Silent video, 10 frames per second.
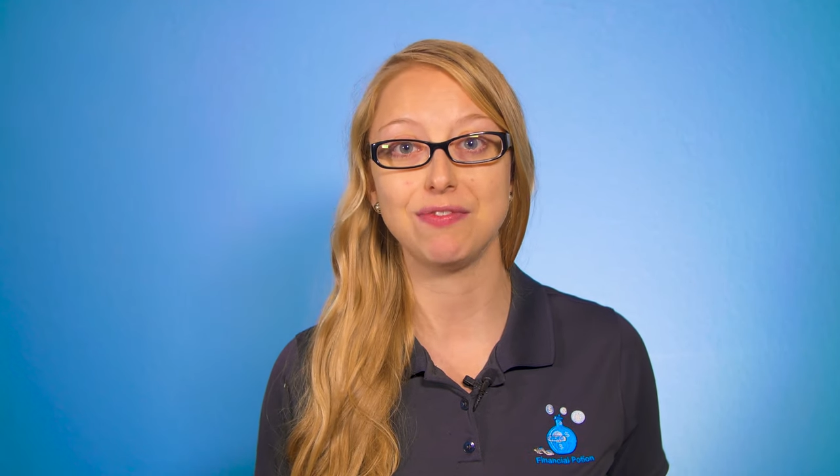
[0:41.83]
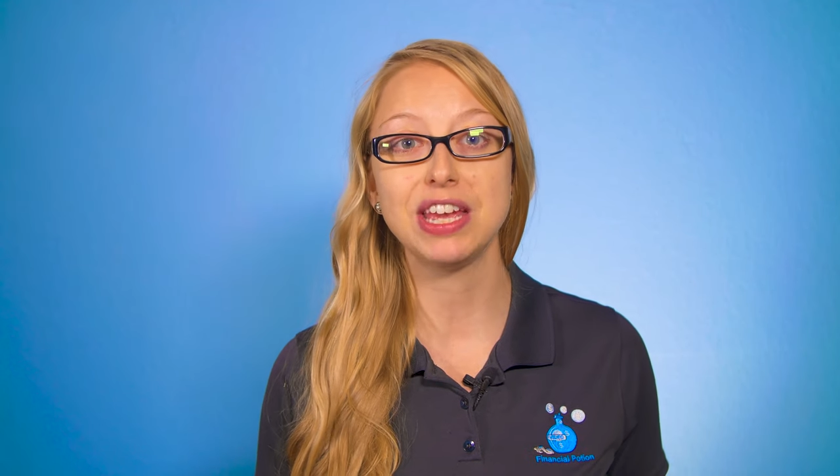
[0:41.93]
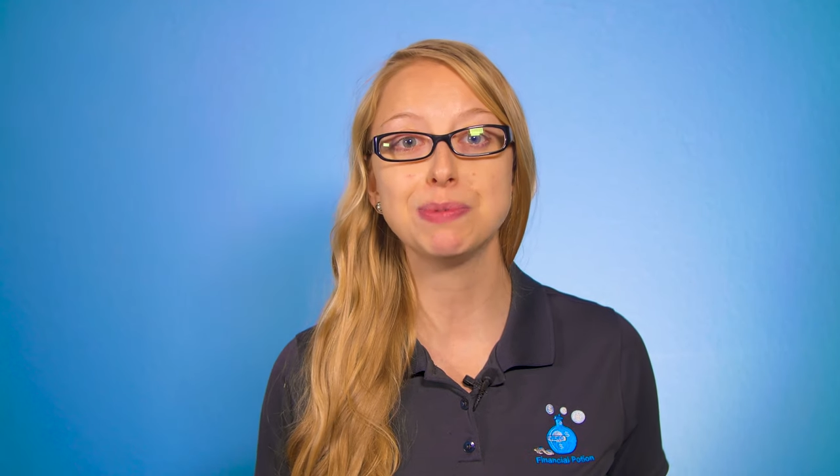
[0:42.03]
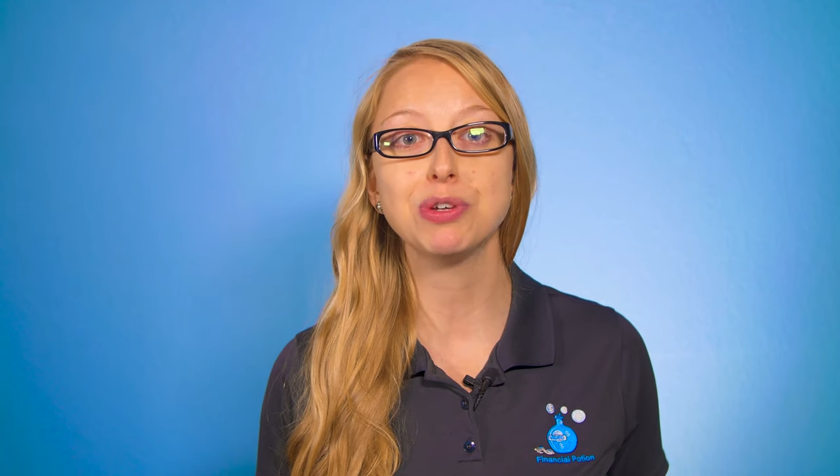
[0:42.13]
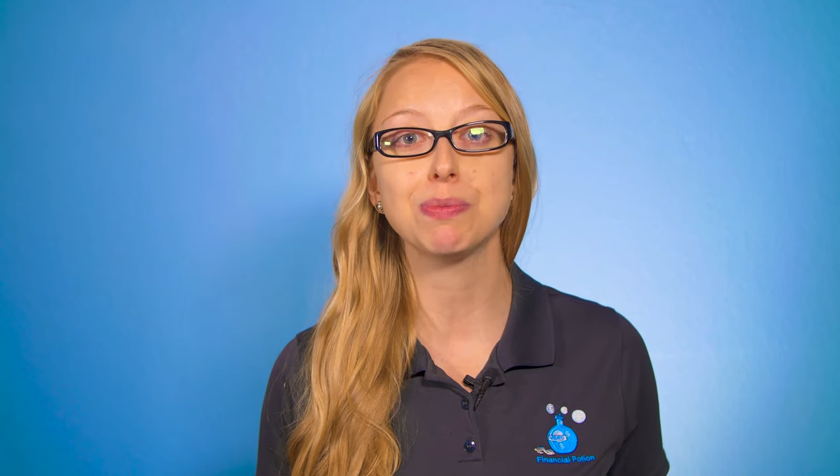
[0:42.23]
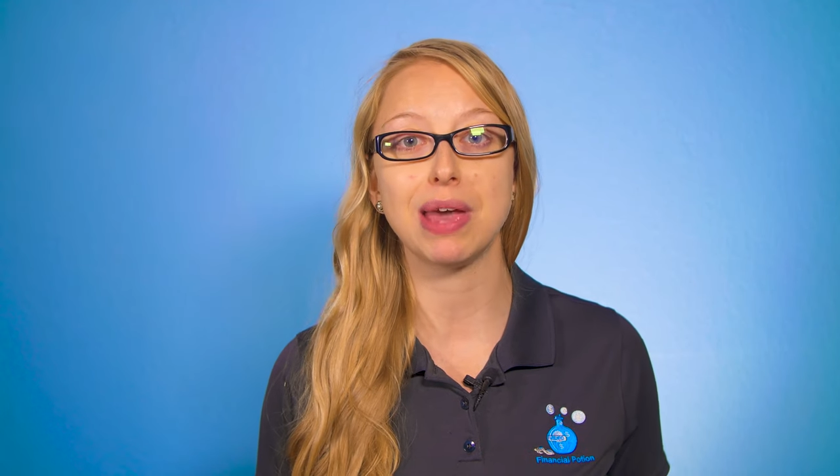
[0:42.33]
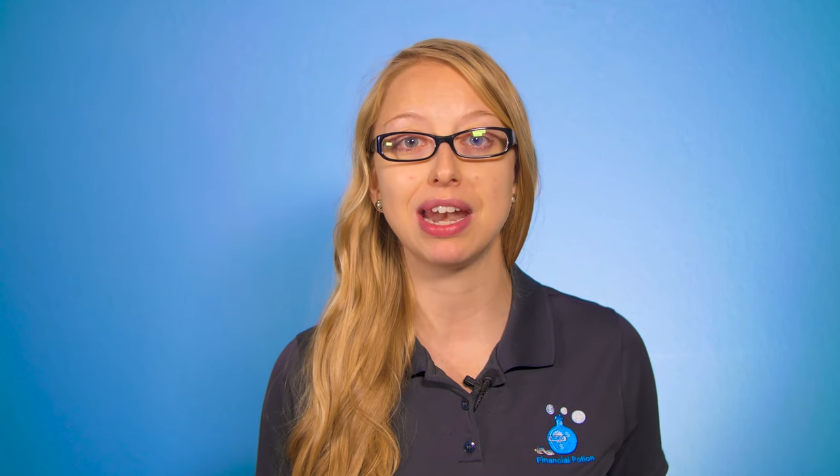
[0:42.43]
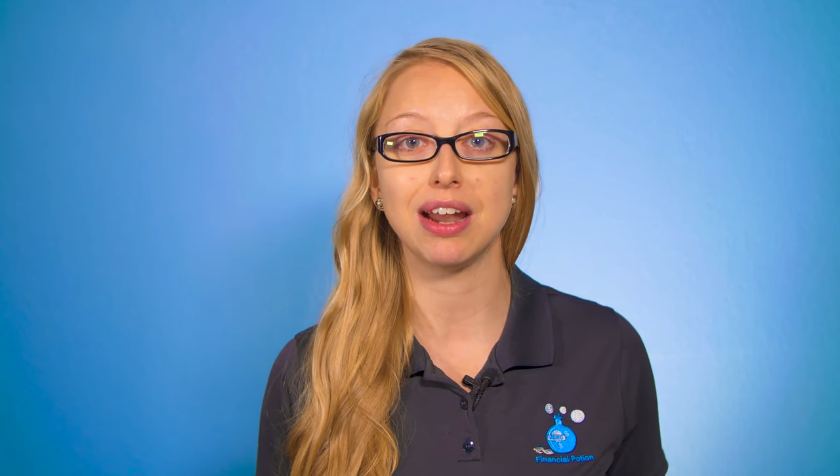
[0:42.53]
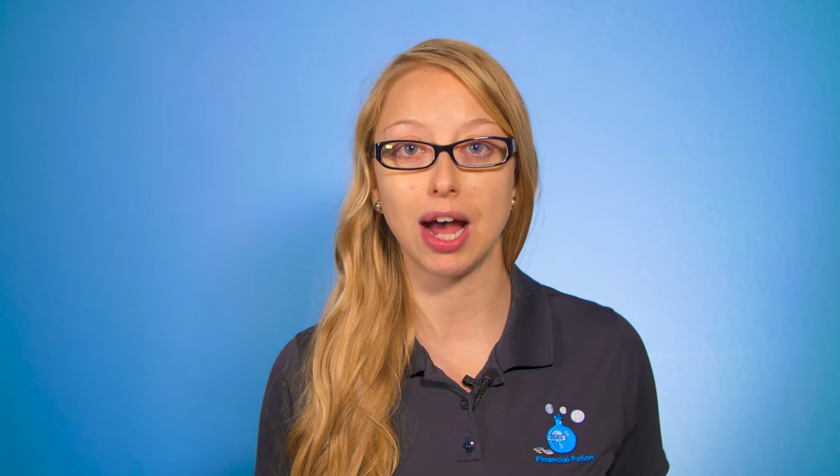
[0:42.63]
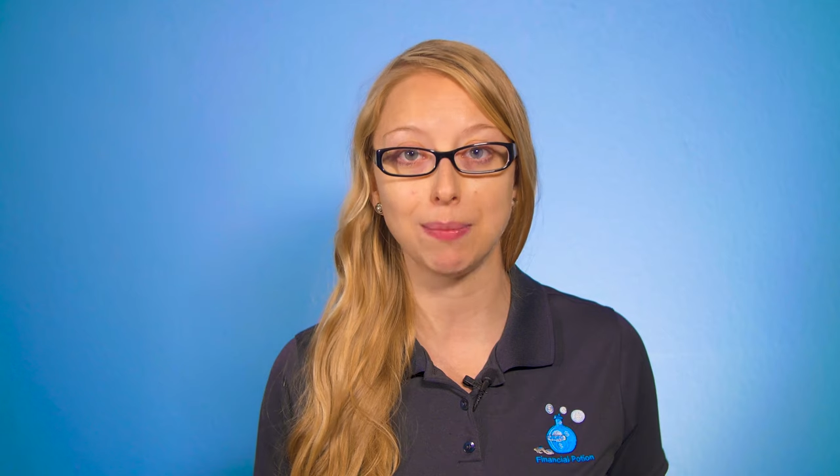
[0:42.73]
Facebook
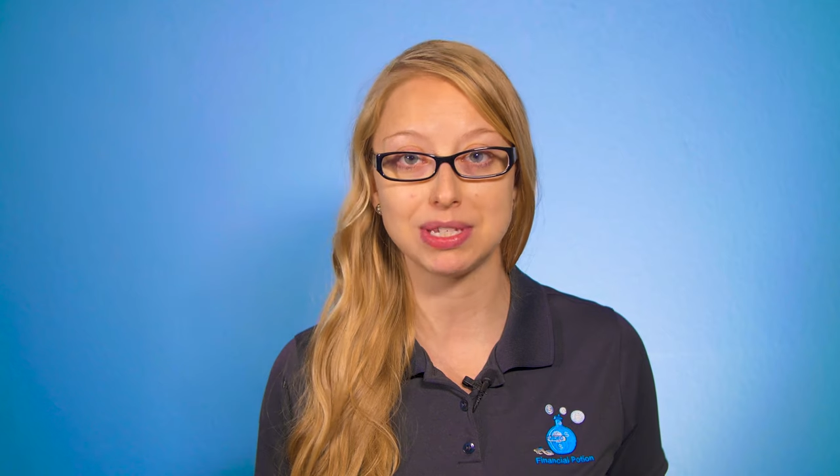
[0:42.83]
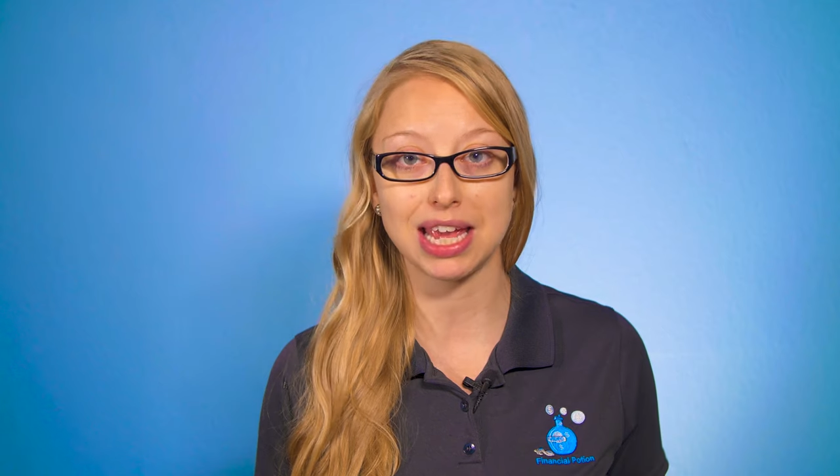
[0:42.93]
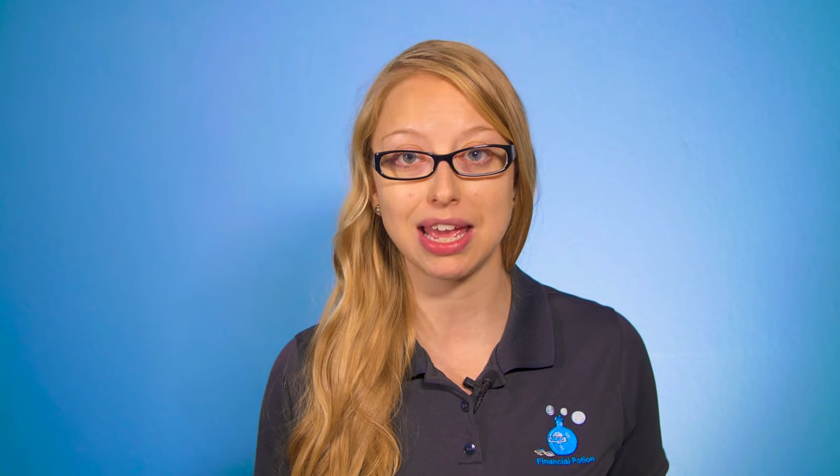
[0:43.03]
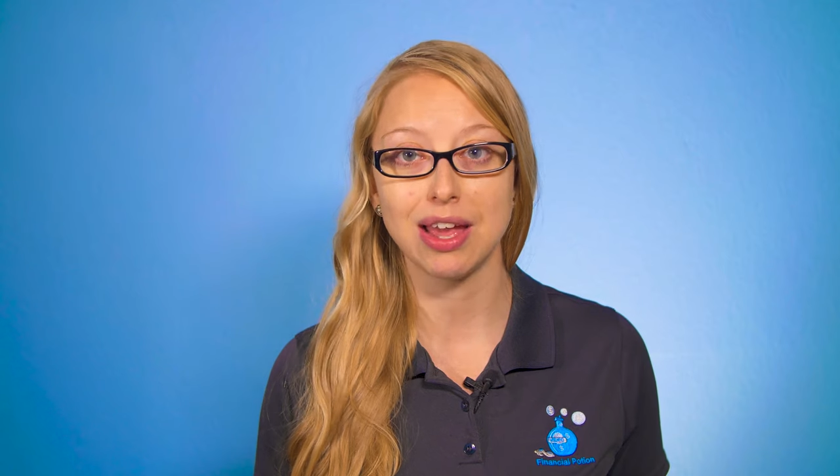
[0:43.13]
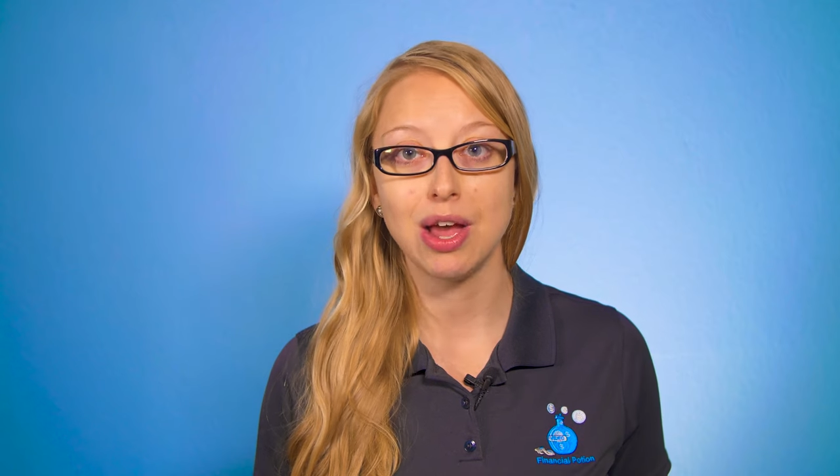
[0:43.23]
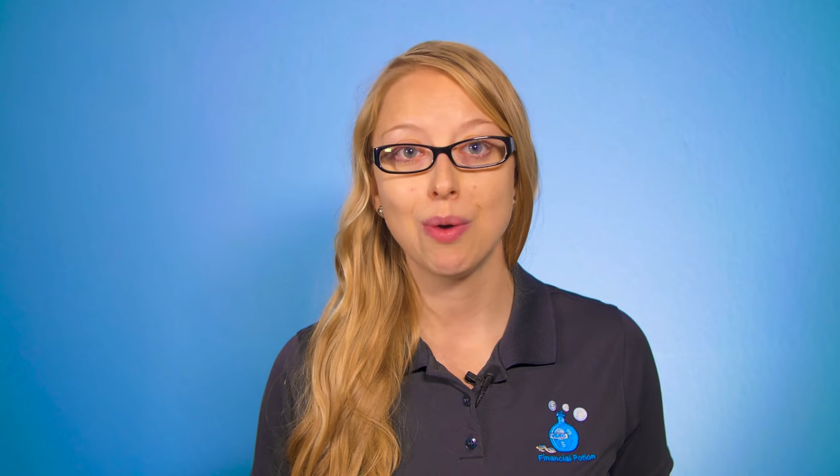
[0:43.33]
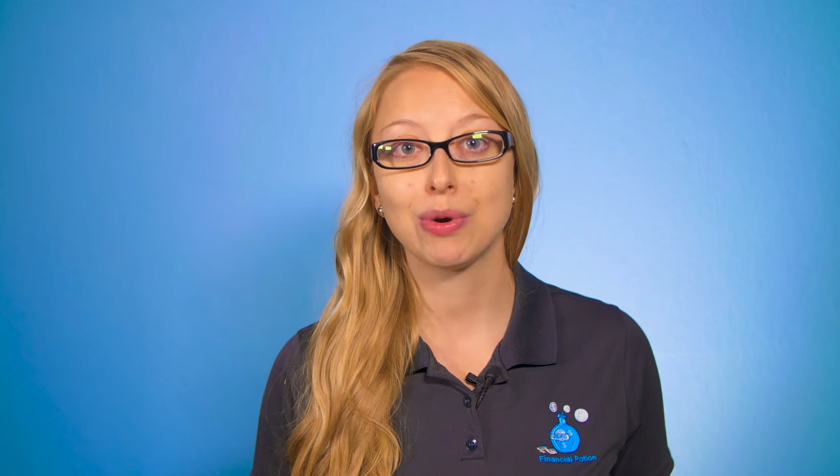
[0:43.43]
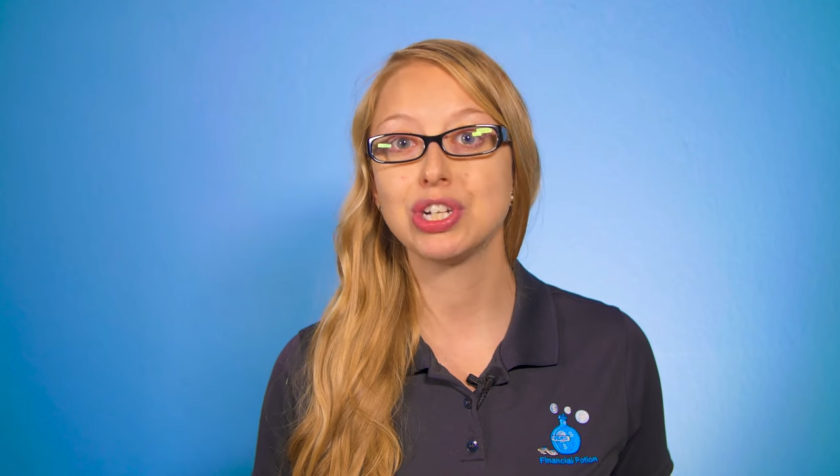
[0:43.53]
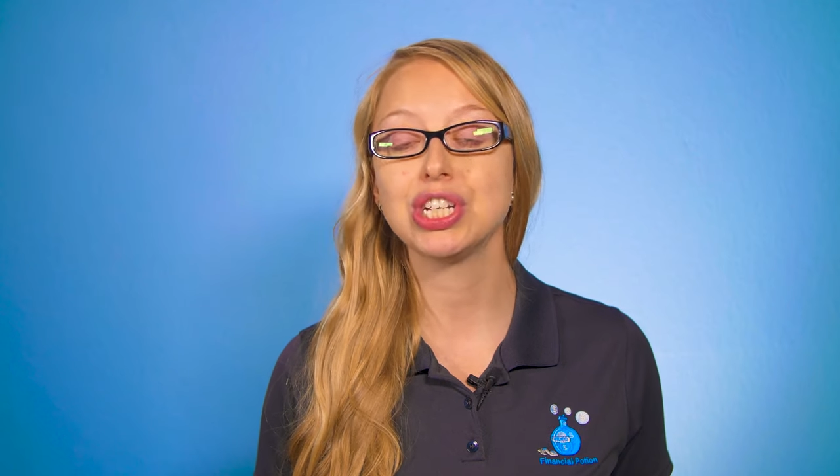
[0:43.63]
made an update where,